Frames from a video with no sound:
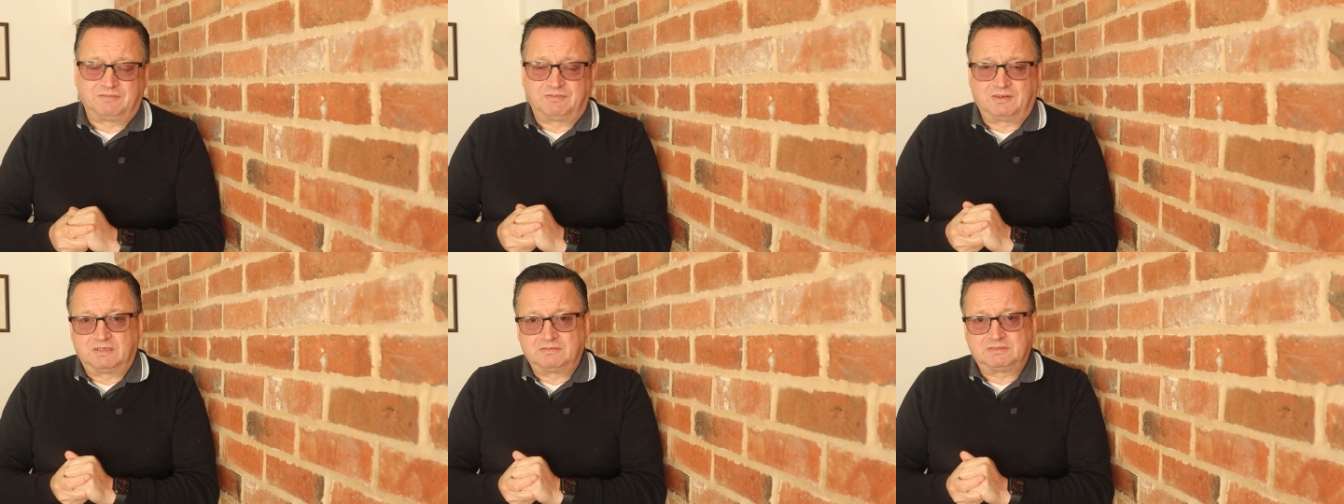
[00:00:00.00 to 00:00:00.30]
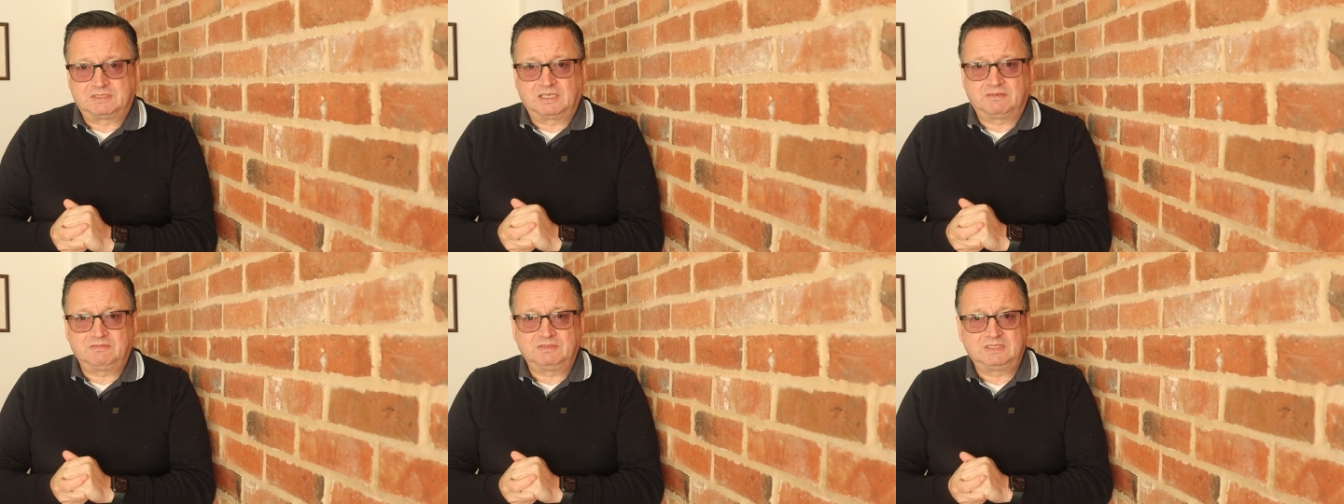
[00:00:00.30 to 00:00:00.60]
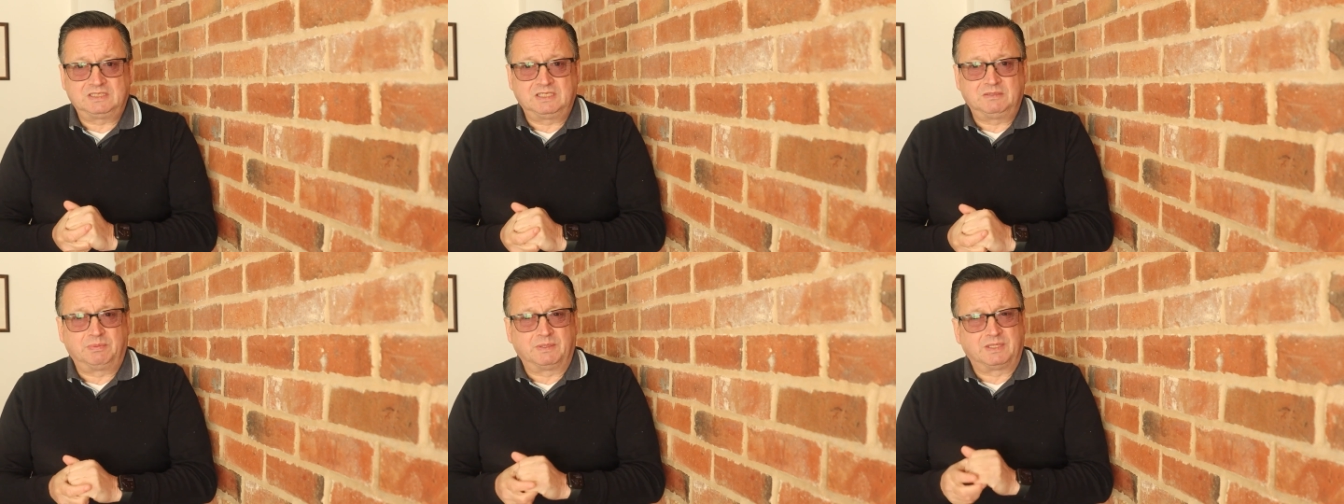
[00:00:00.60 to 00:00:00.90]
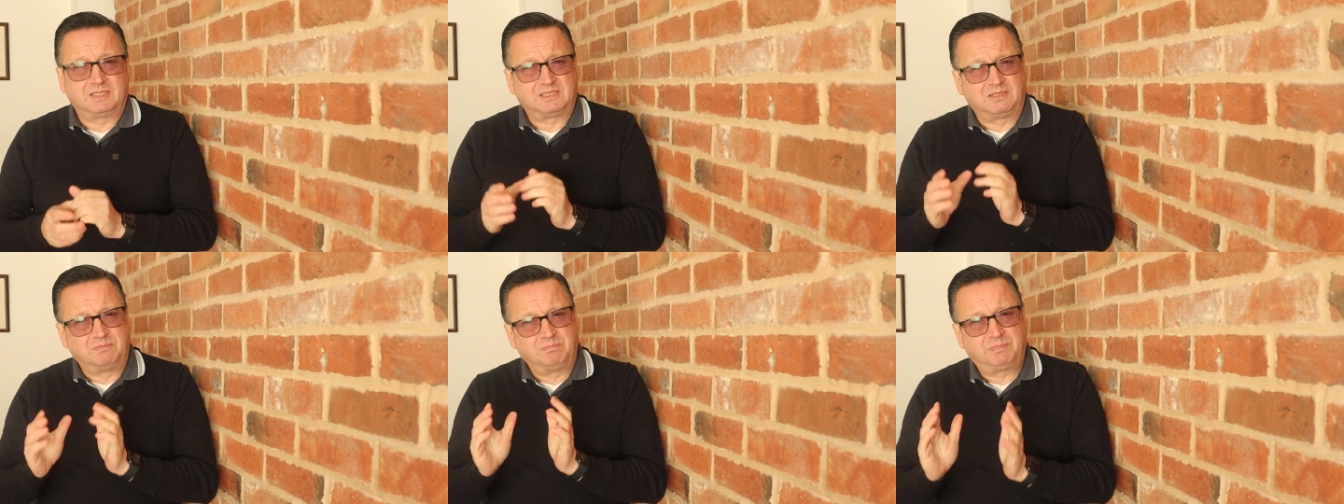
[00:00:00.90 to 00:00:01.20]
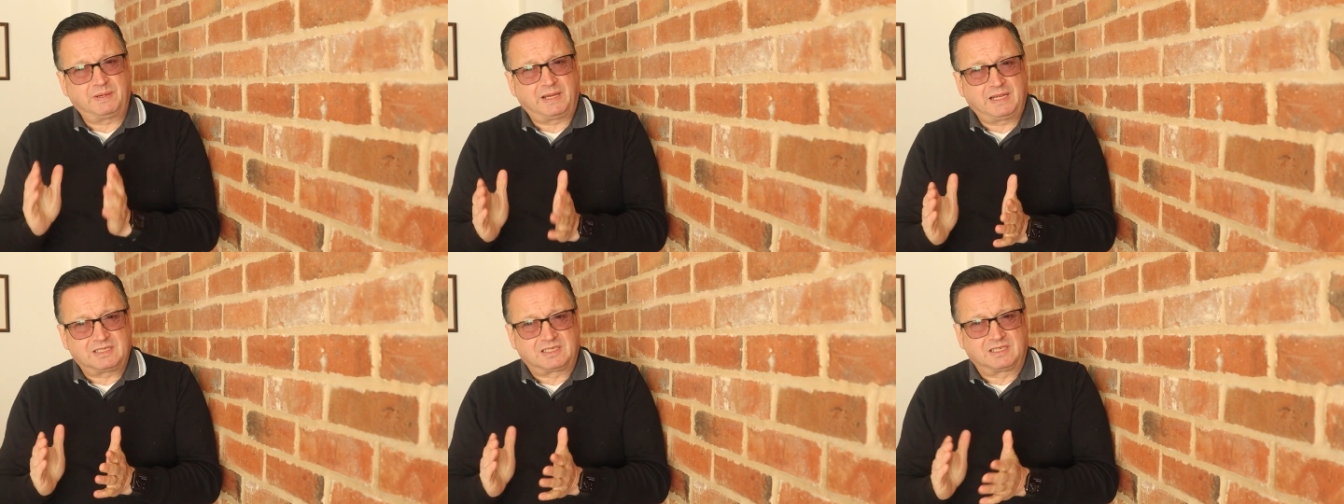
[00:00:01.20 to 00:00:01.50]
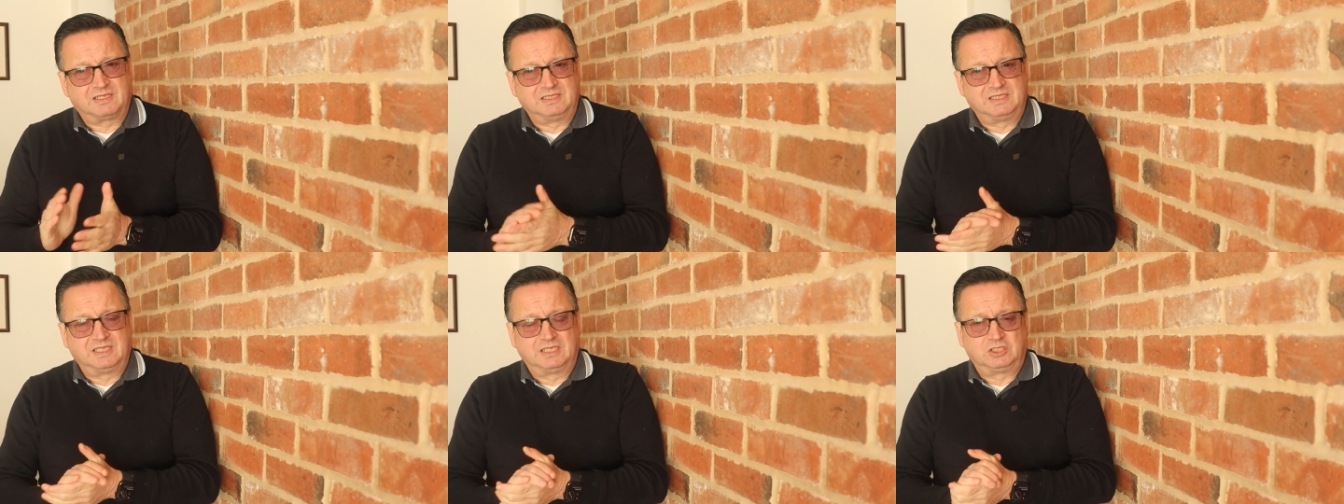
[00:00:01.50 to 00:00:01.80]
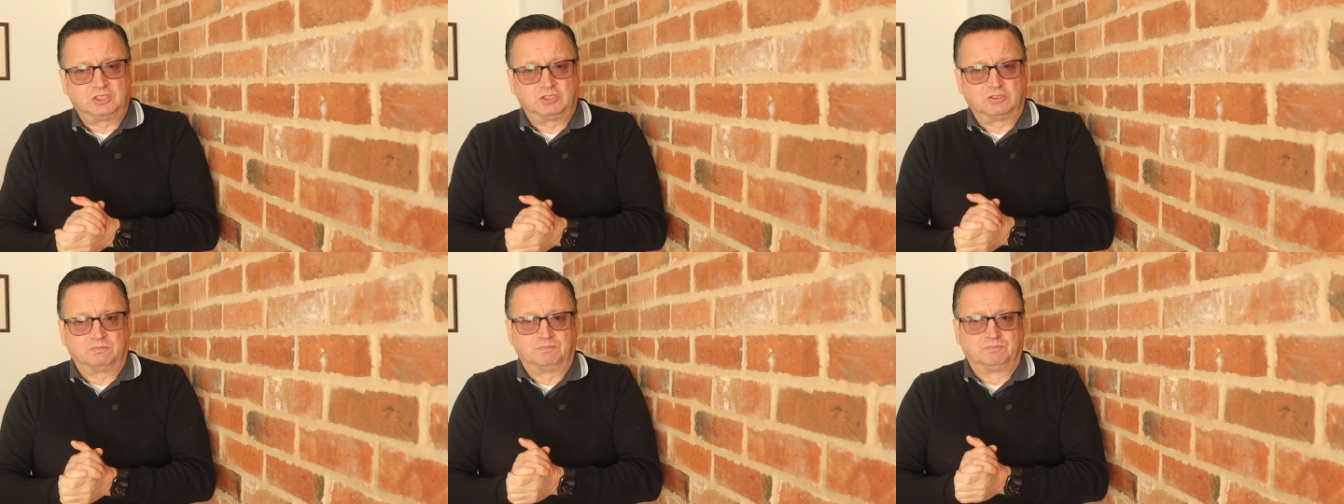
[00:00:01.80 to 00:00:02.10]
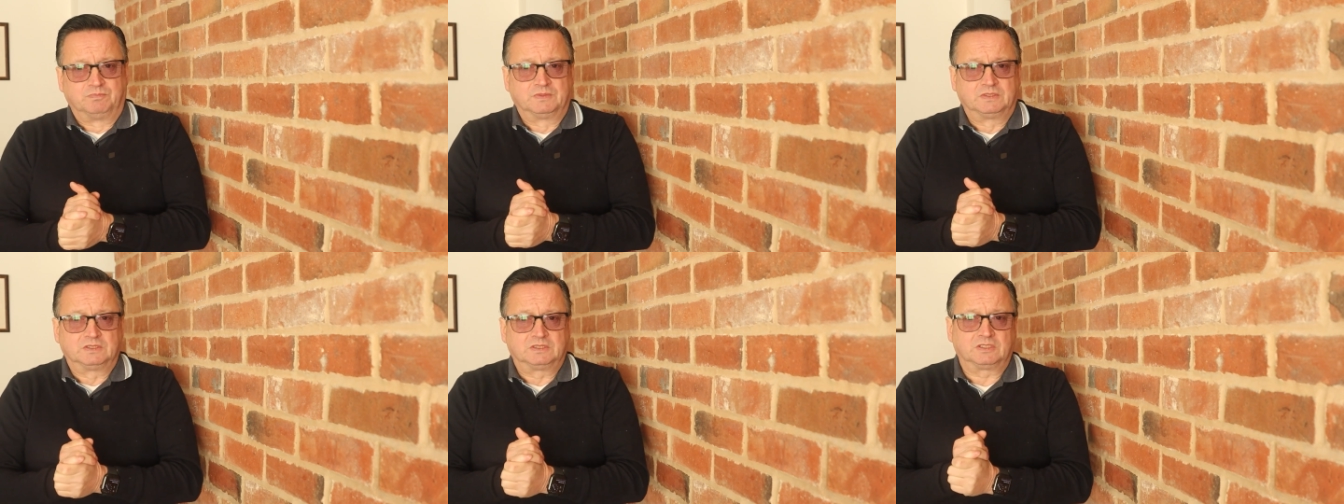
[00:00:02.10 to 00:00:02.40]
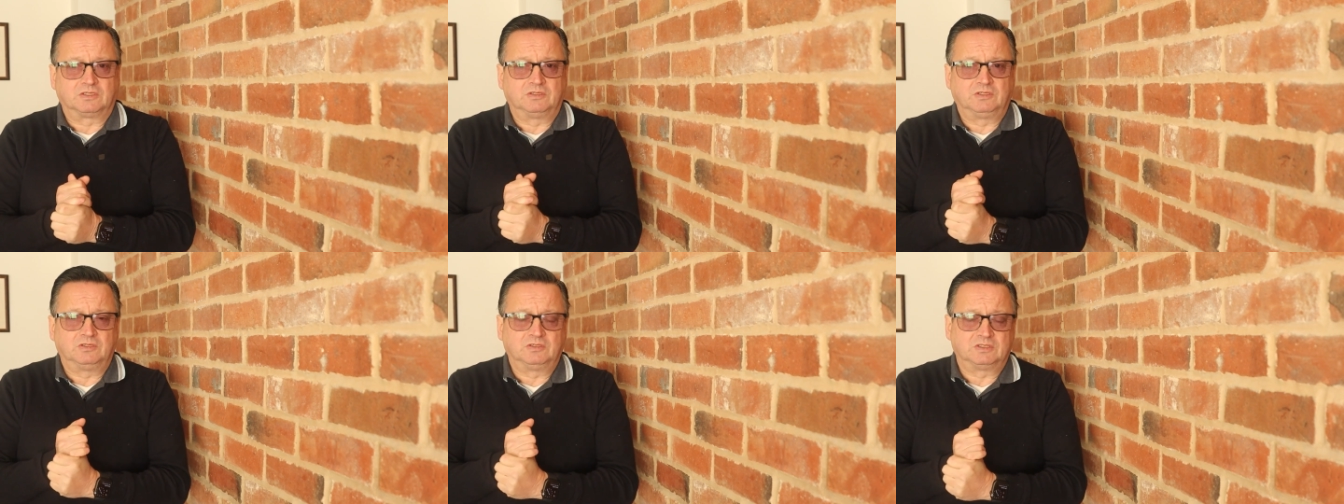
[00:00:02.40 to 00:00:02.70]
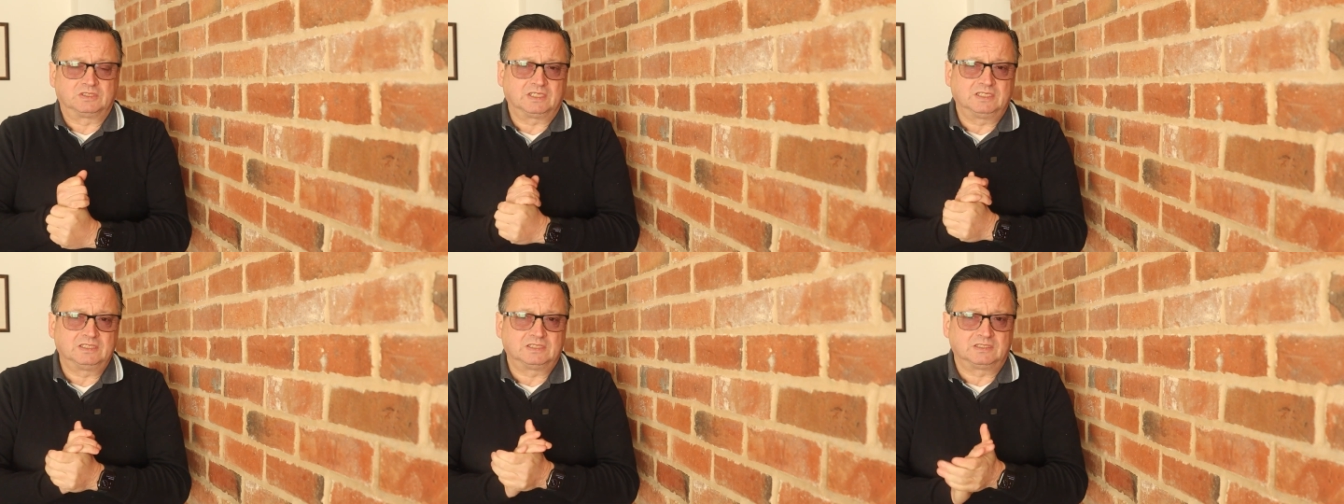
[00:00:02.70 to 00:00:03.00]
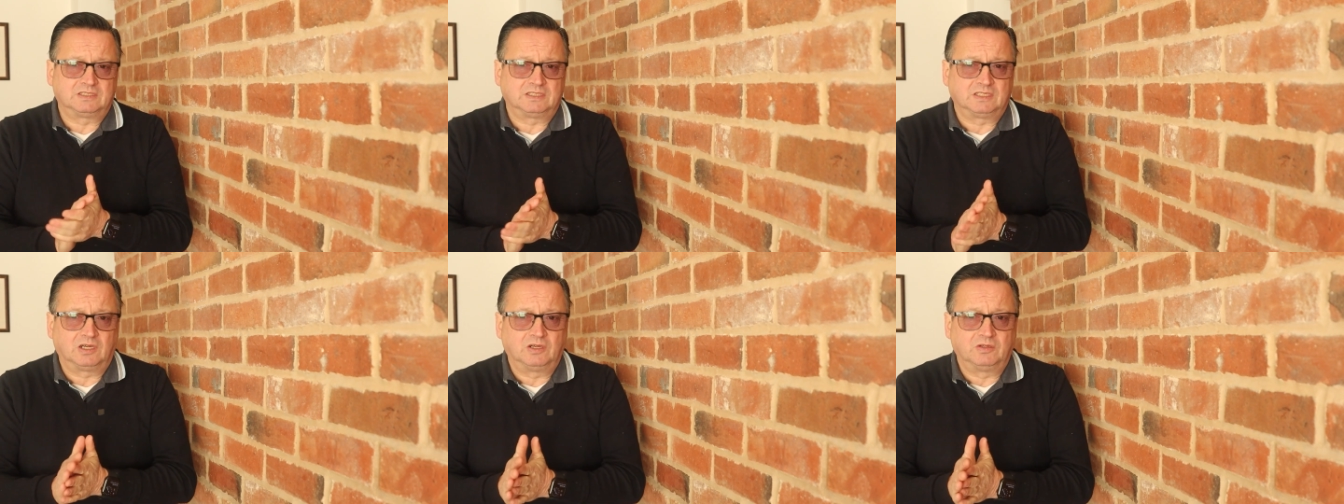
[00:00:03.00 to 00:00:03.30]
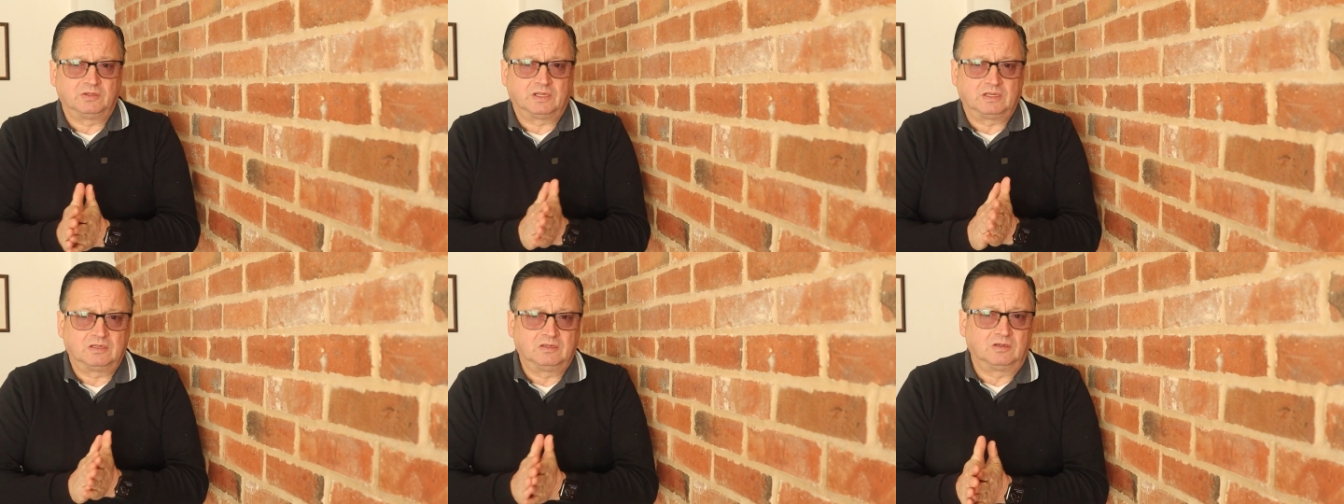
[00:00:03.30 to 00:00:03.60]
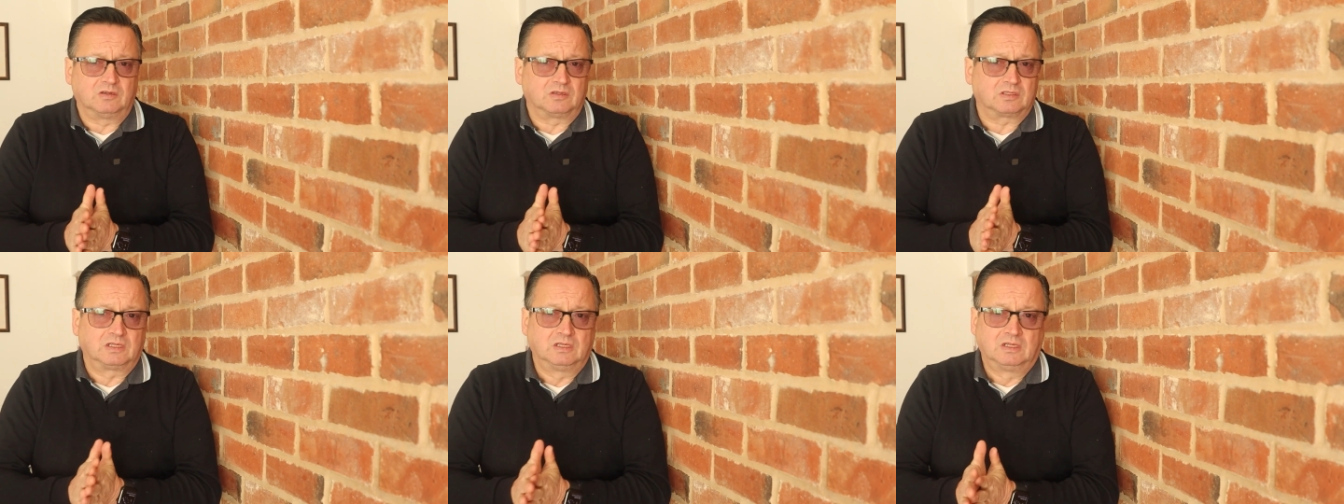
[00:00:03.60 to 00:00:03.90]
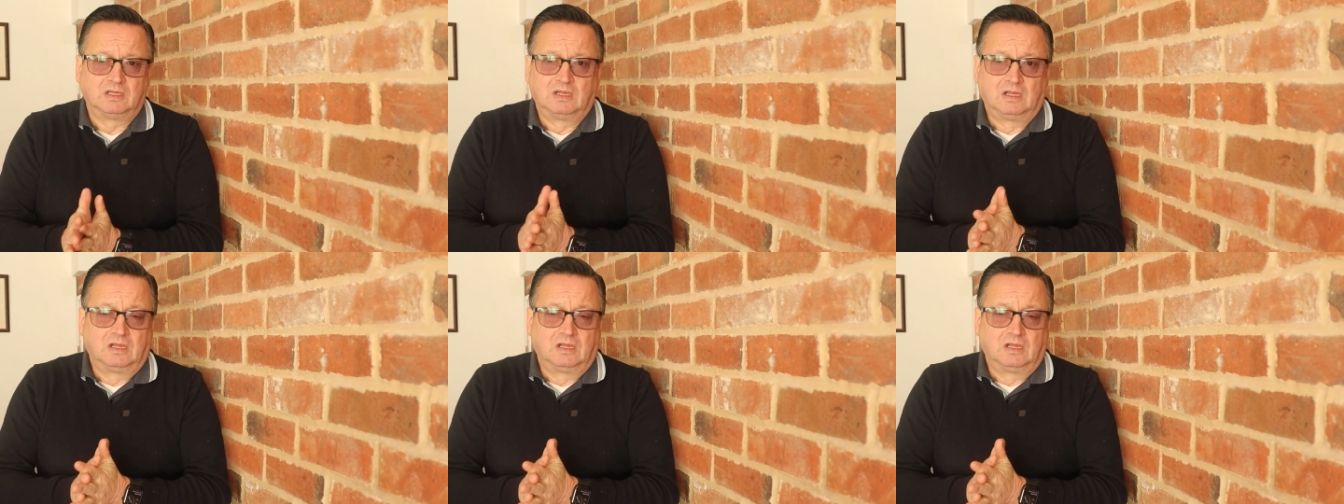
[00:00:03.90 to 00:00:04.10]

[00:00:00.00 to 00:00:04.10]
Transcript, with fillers: 570, but it's in bad condition so you say to the owner, look,